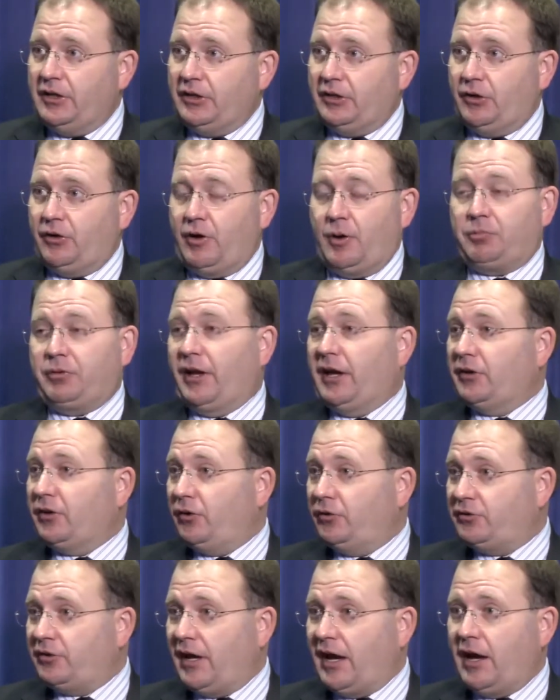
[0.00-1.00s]
a plant
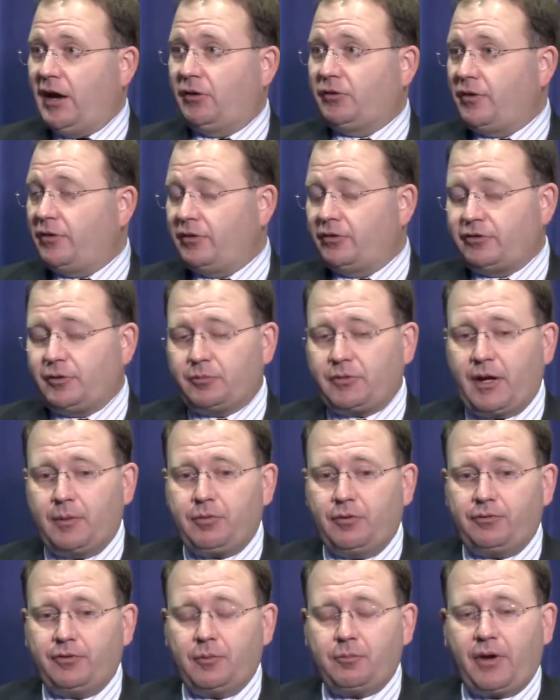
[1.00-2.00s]
goes down or there's some
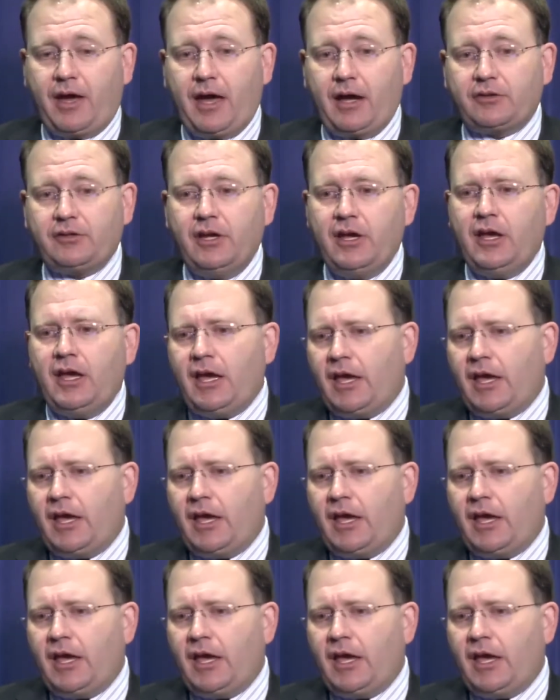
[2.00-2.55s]
type of impact,